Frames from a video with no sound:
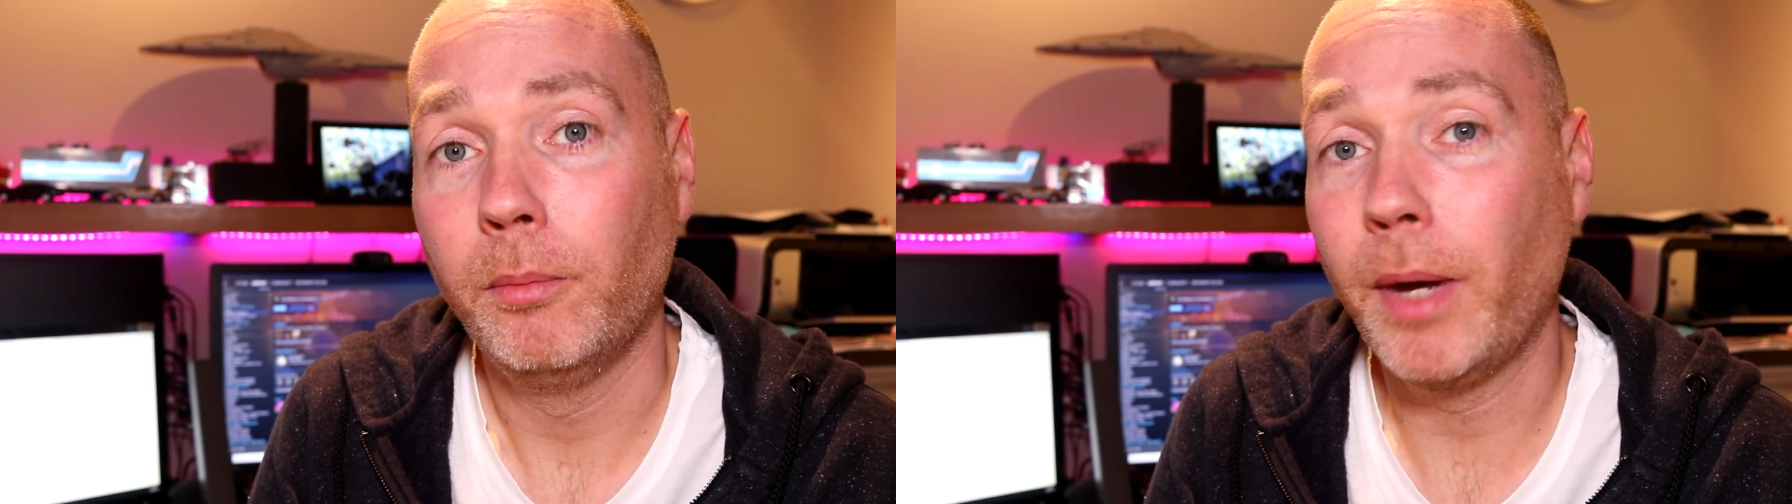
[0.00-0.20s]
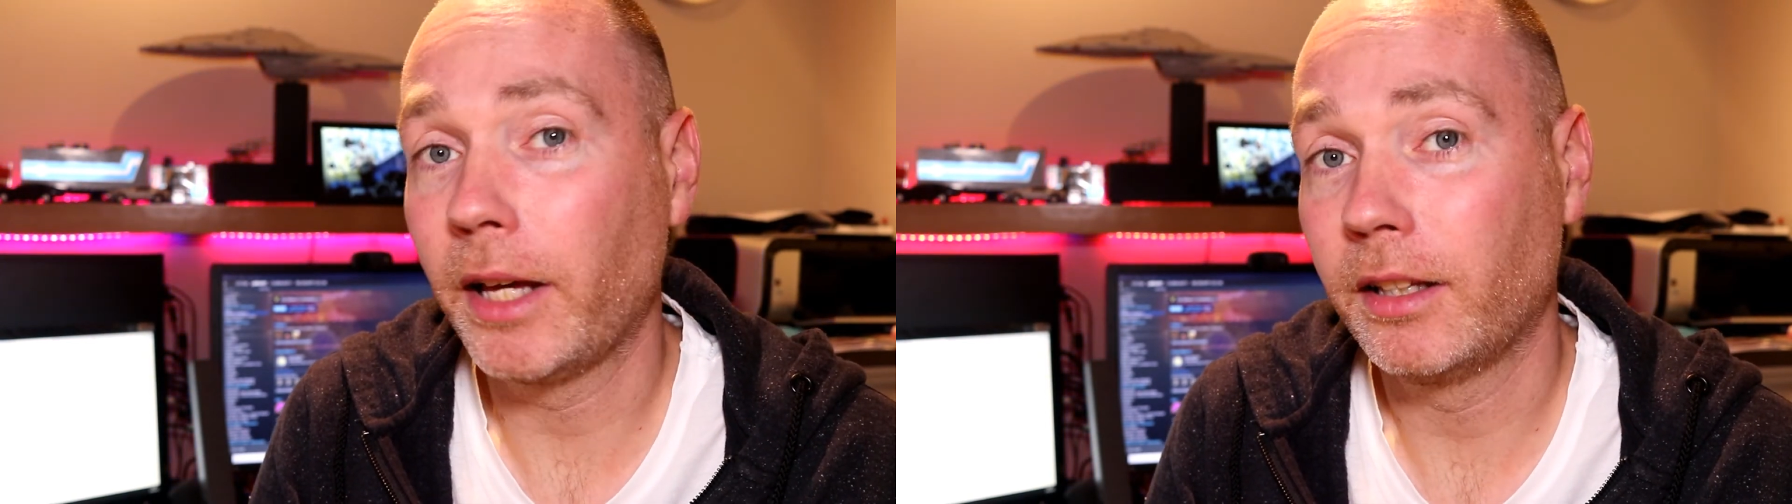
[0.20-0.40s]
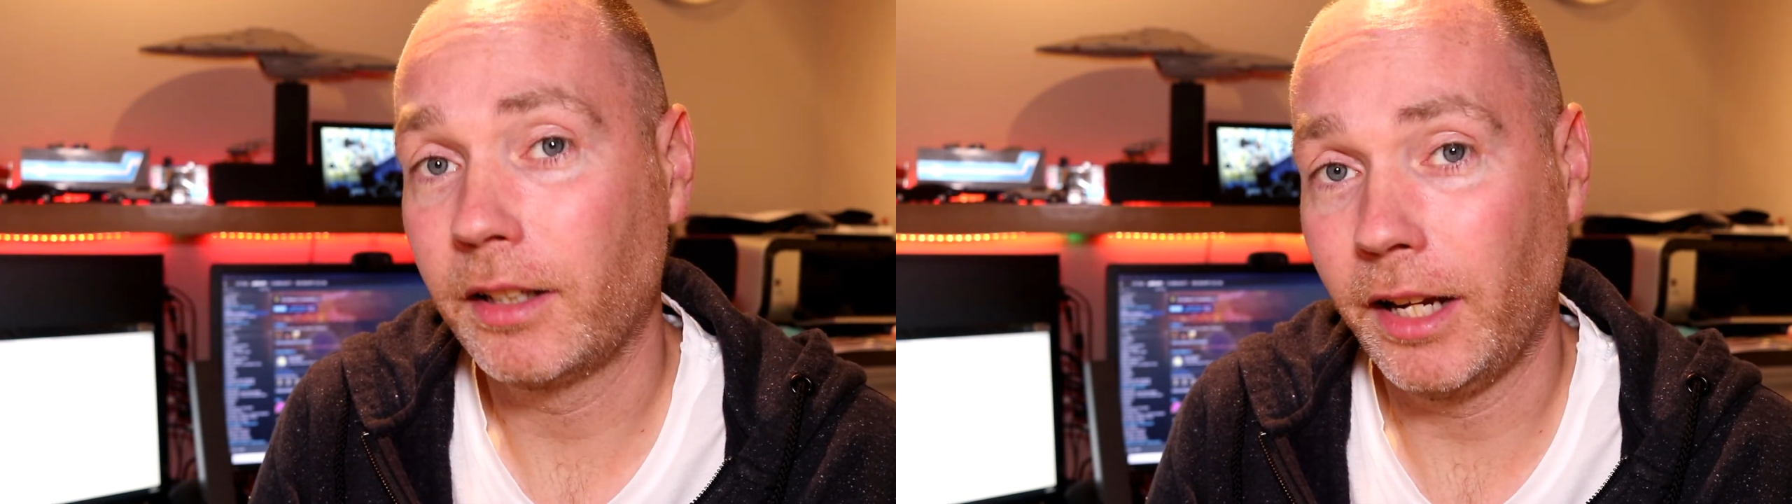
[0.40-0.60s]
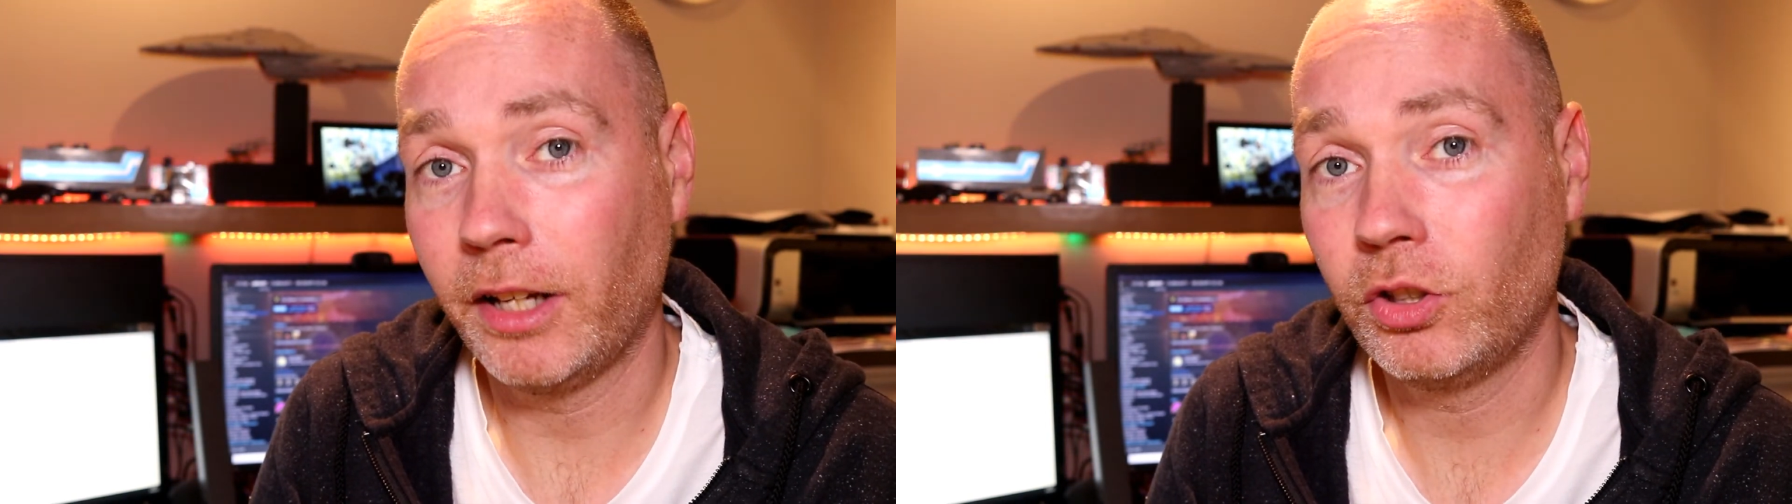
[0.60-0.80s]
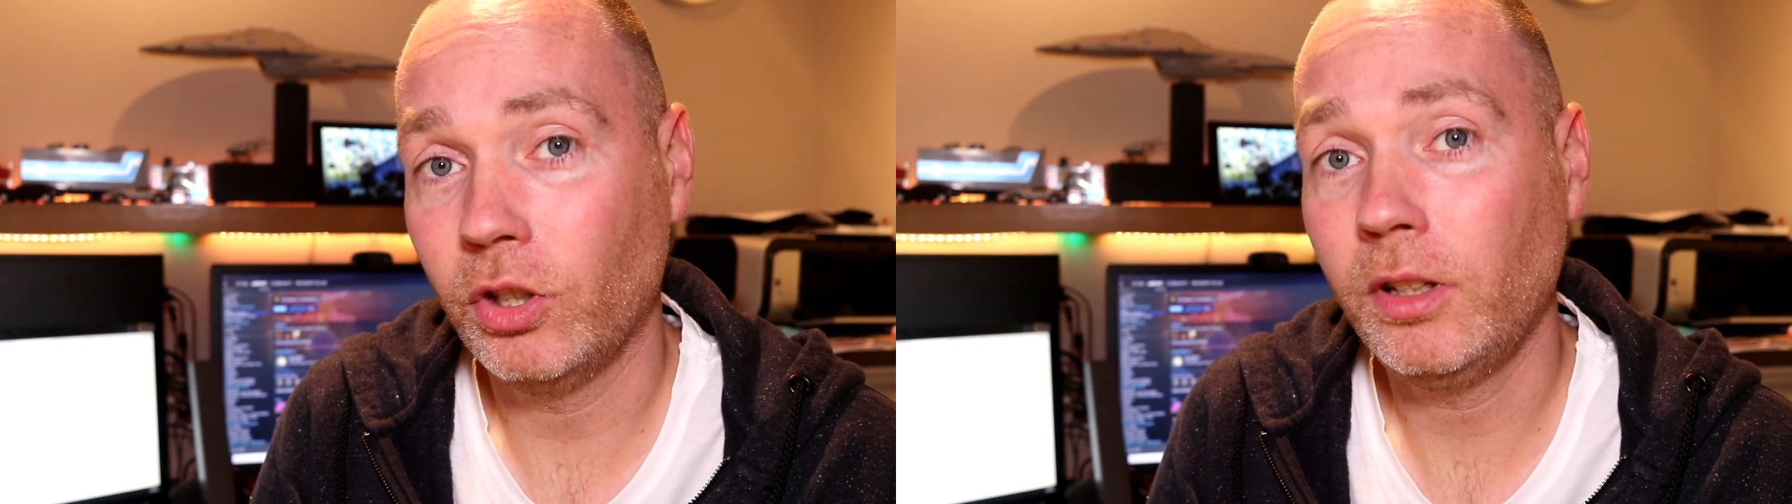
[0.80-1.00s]
meg
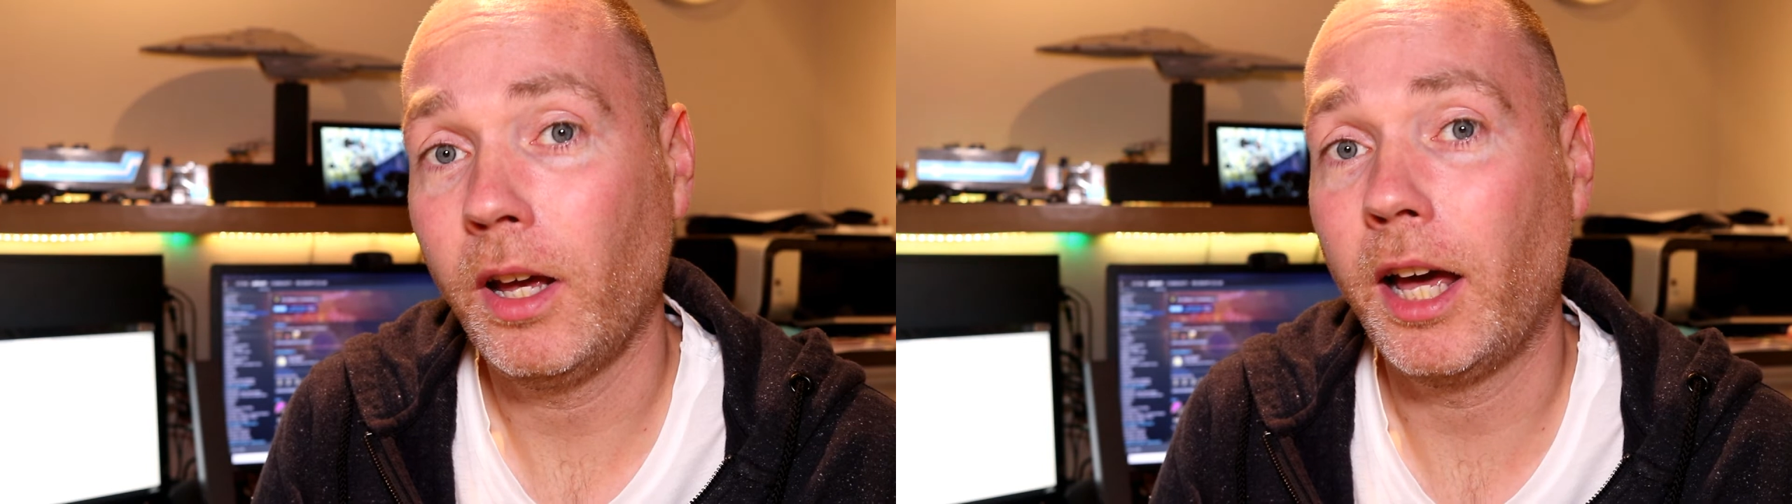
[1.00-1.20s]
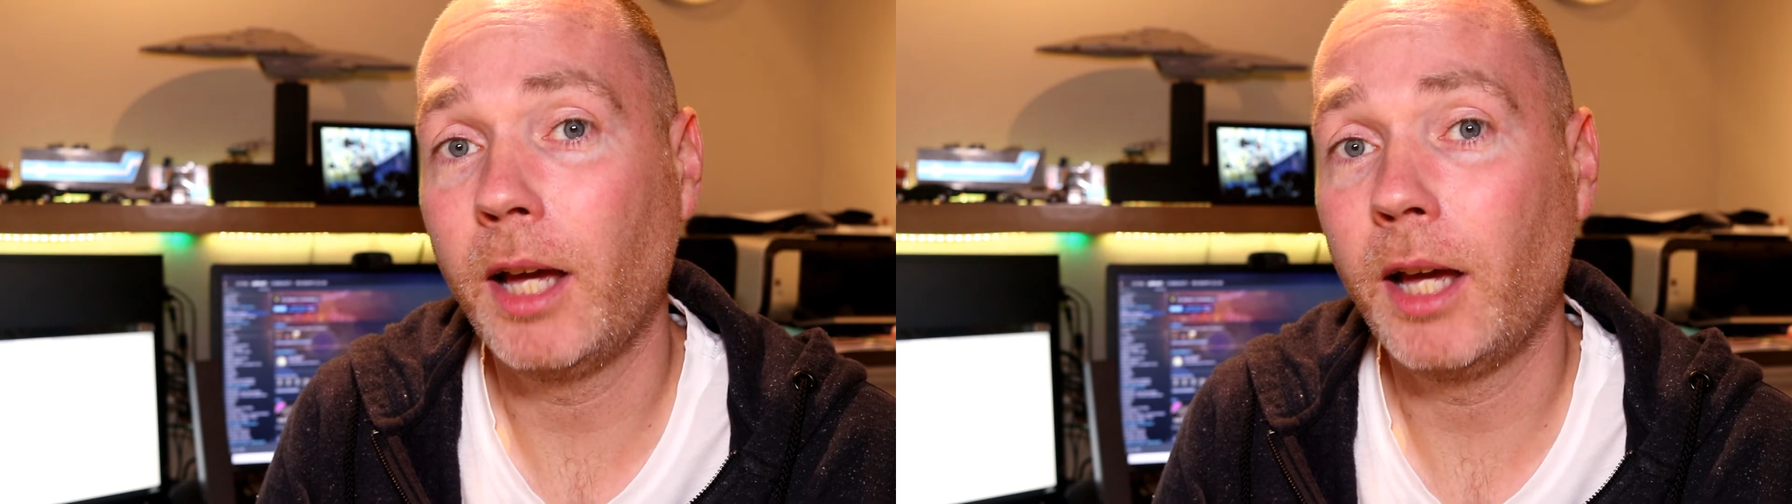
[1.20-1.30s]
connection.